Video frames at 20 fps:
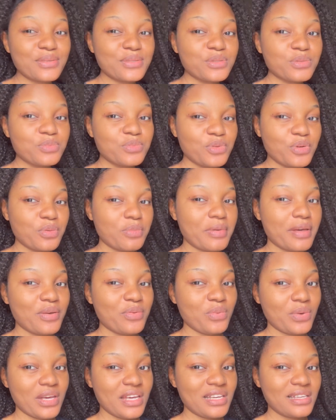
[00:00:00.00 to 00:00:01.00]
soon be on my
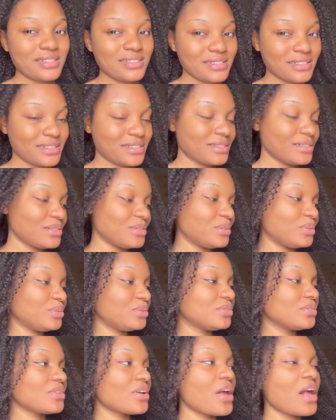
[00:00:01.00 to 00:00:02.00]
way. So
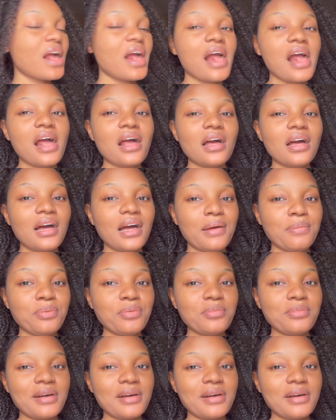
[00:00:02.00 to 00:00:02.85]
I put